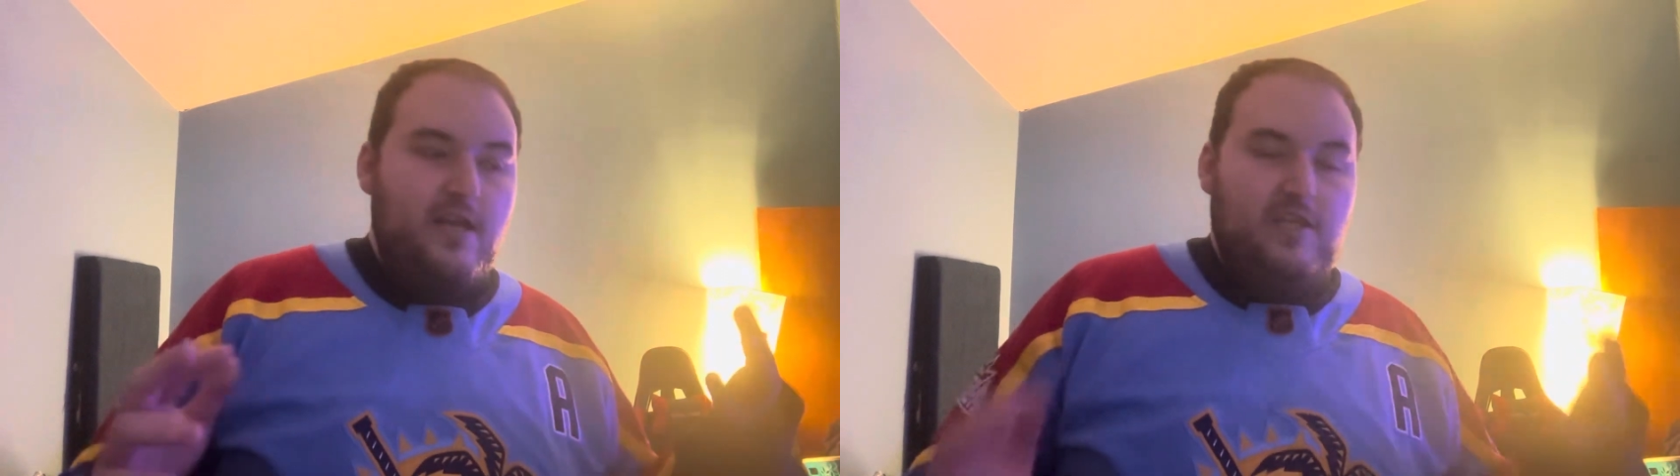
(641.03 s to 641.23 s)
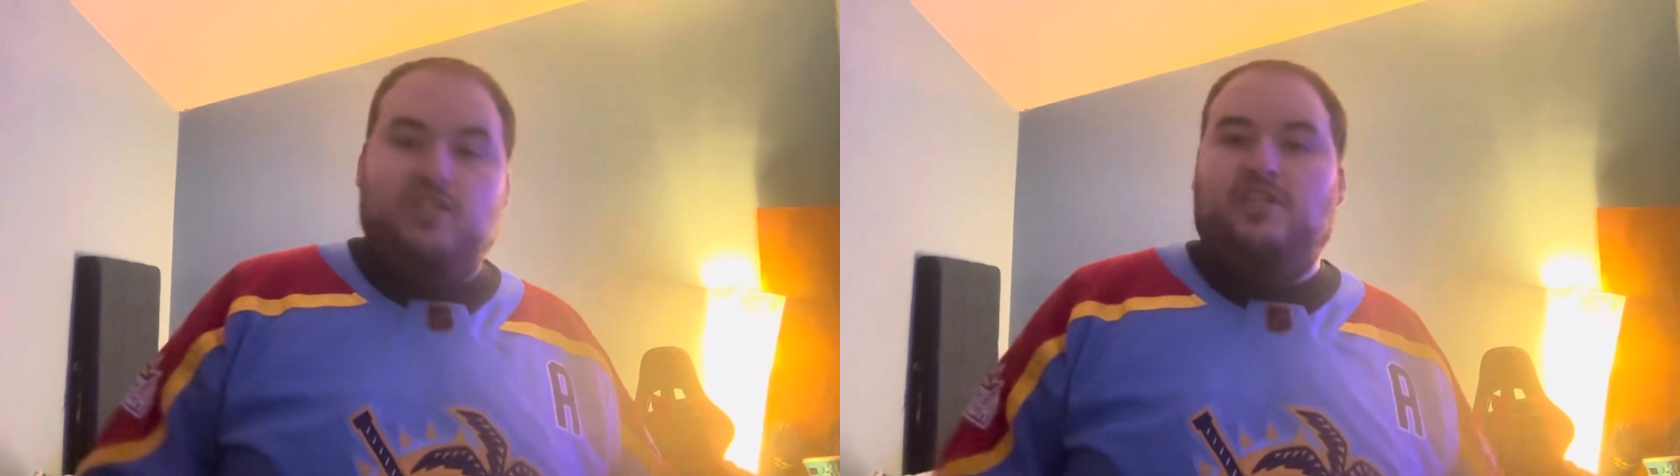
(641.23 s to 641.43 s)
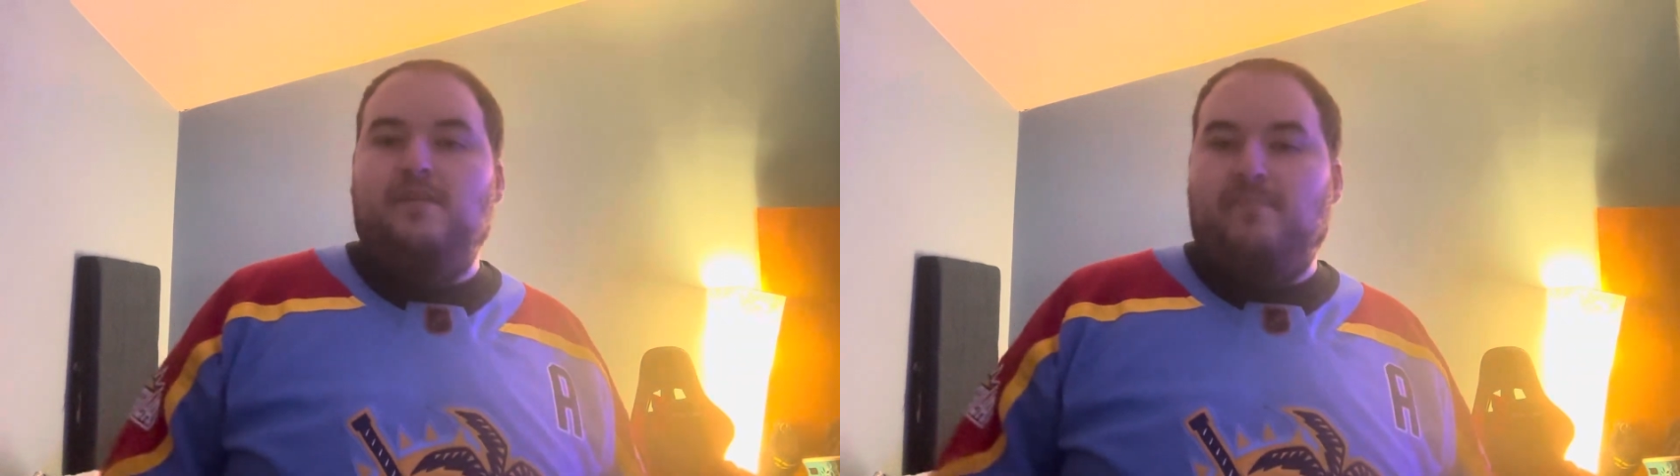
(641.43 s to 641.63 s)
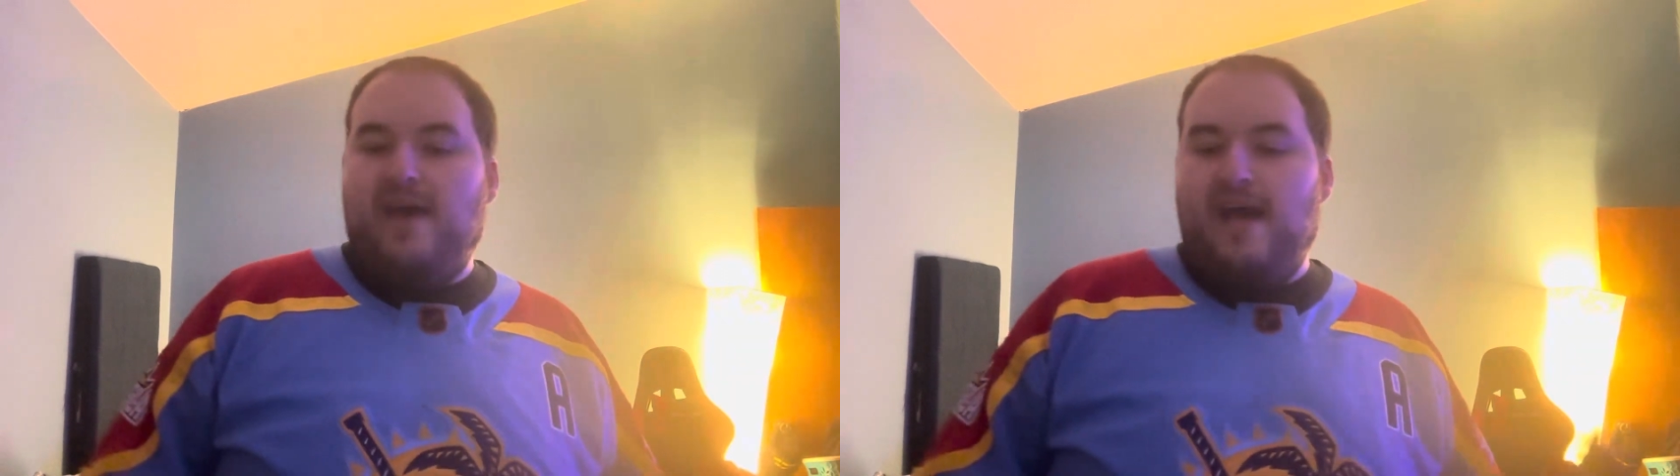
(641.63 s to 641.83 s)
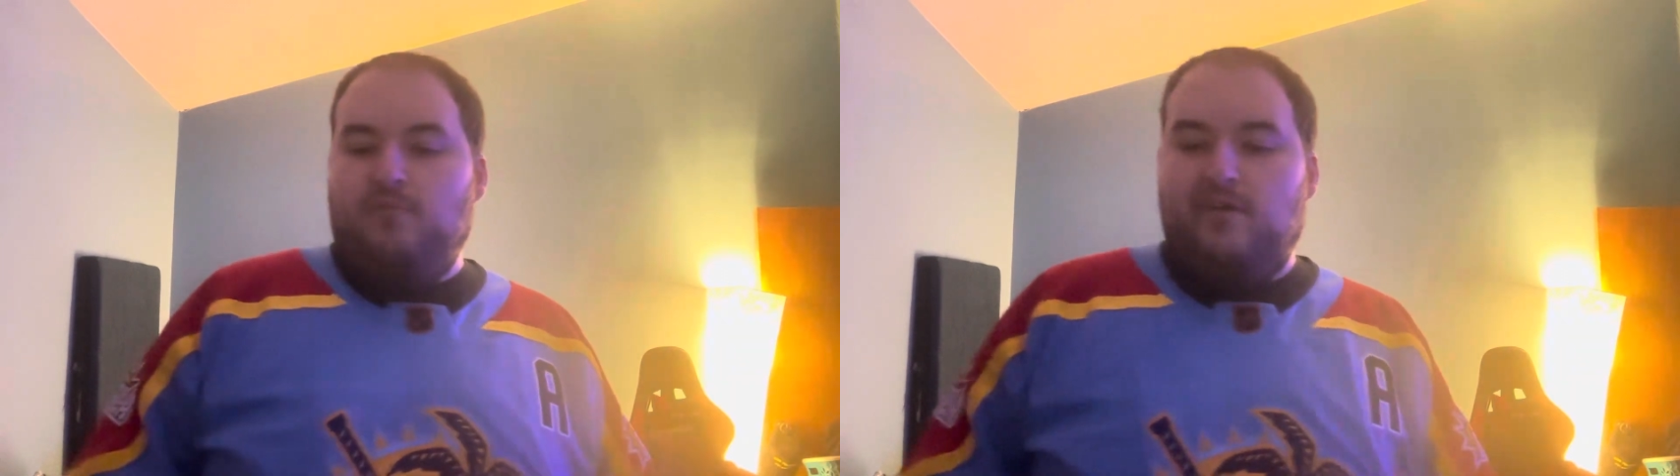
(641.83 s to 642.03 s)
the shin
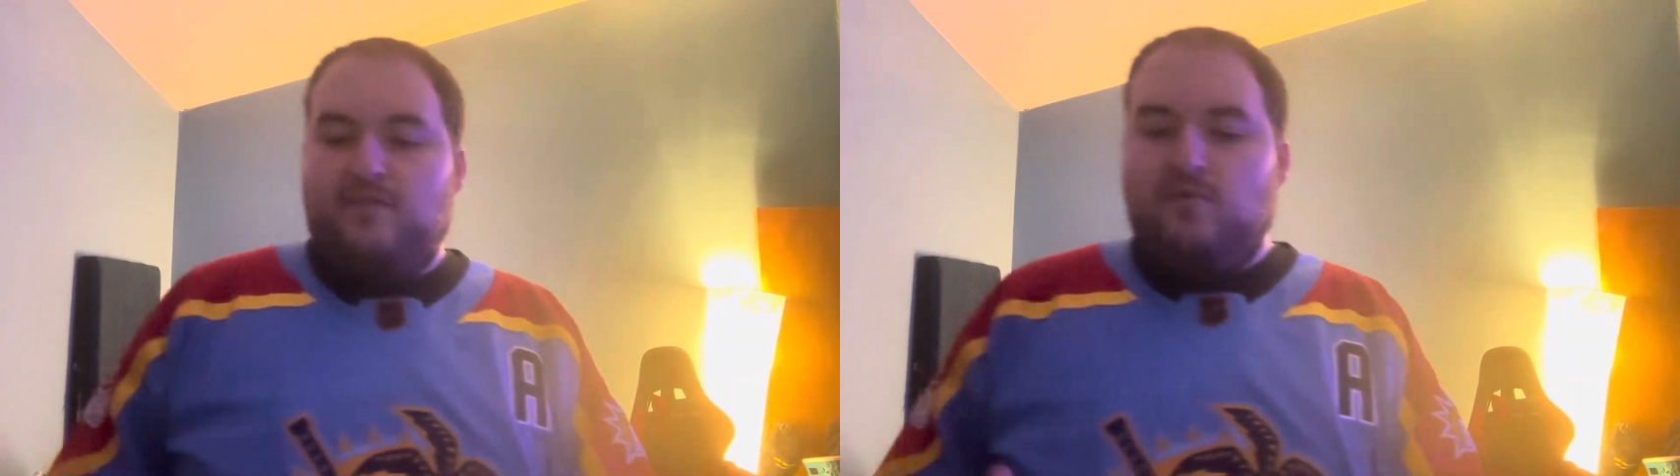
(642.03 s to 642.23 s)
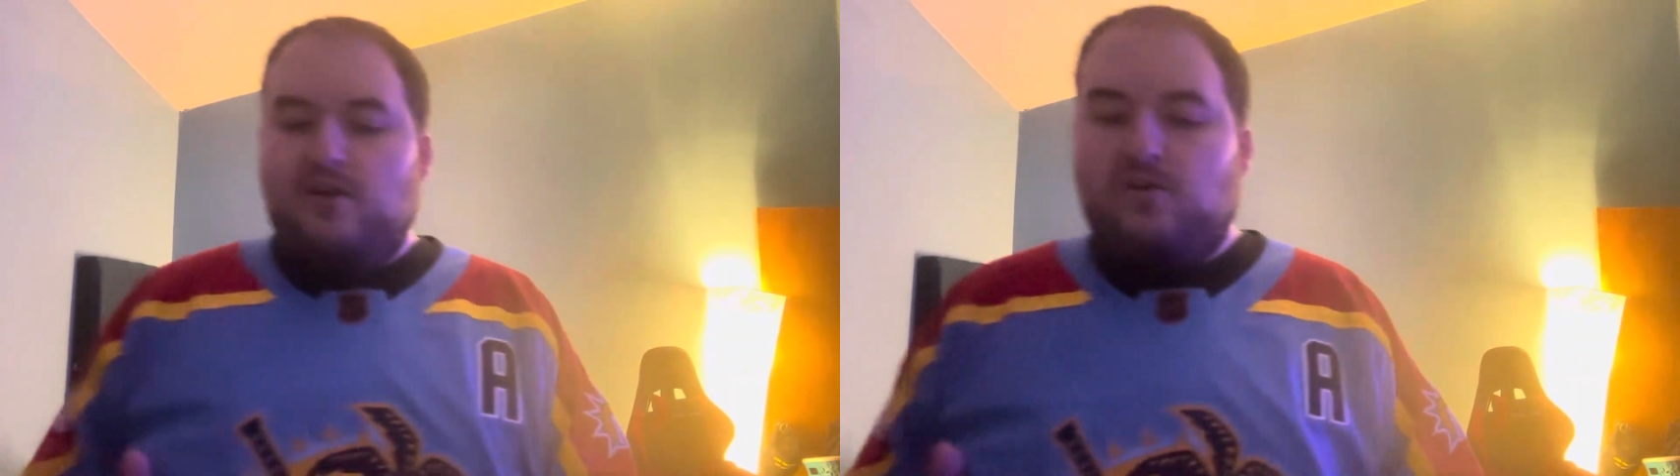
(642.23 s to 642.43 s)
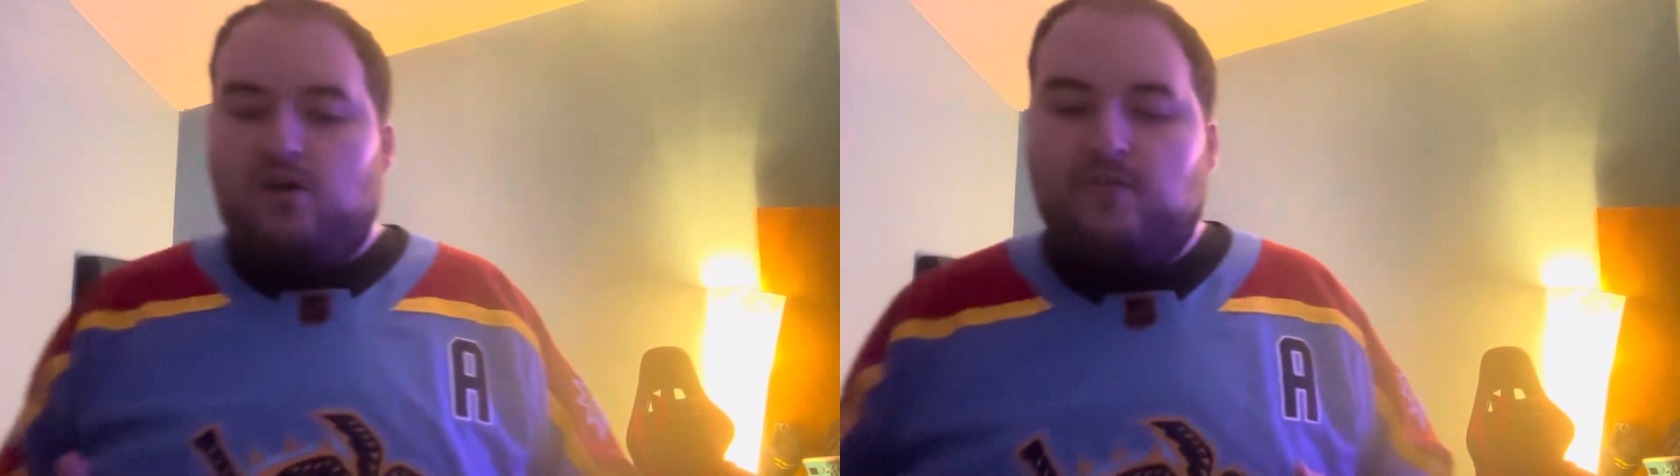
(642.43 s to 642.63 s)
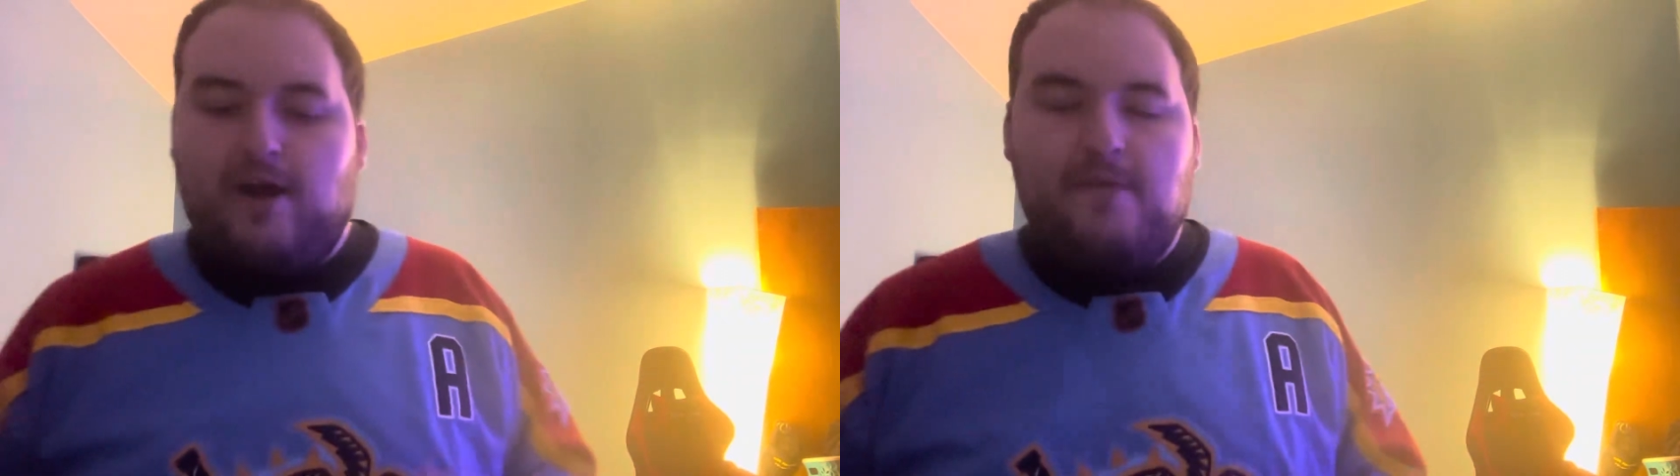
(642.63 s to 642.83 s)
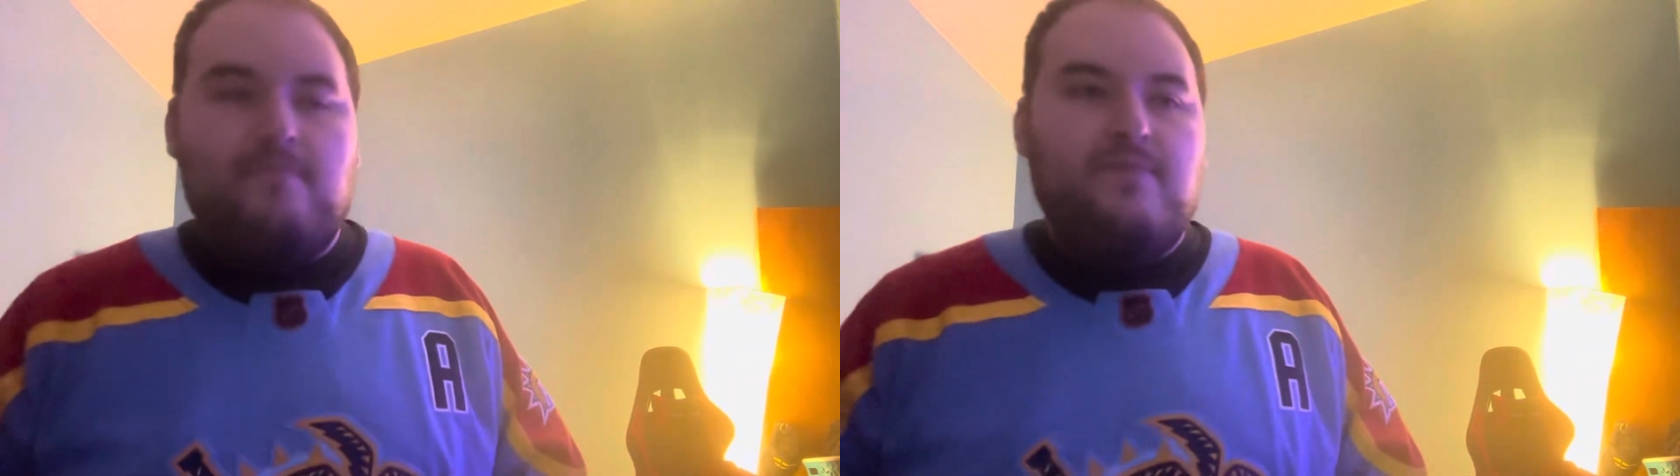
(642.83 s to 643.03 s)
pad, whatever you want to call it, right?